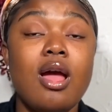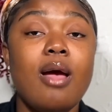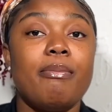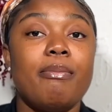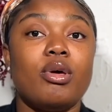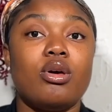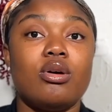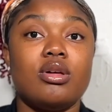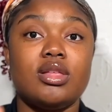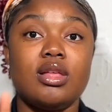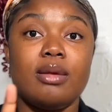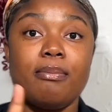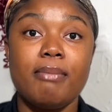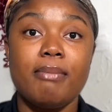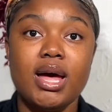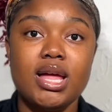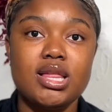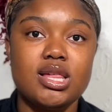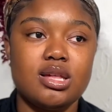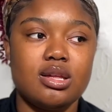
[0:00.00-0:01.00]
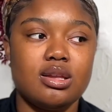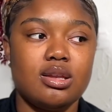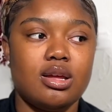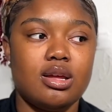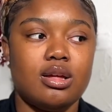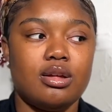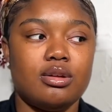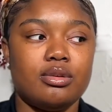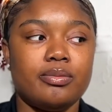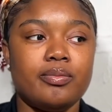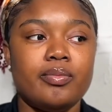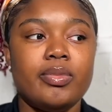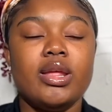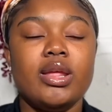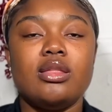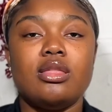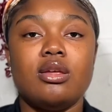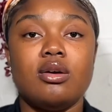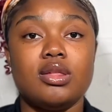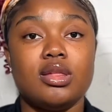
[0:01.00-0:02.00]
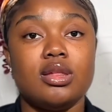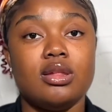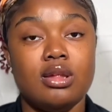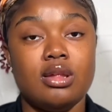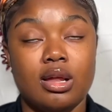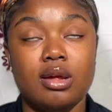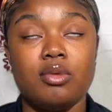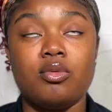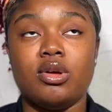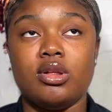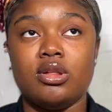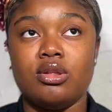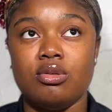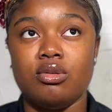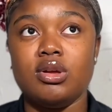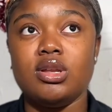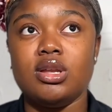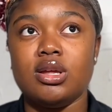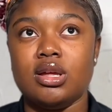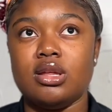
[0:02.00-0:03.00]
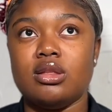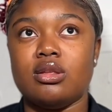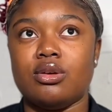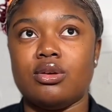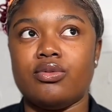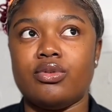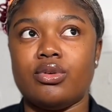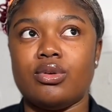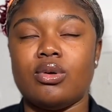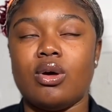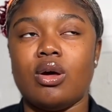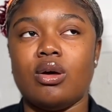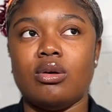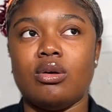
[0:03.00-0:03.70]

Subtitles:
Because imagine now, there was like, was during the interview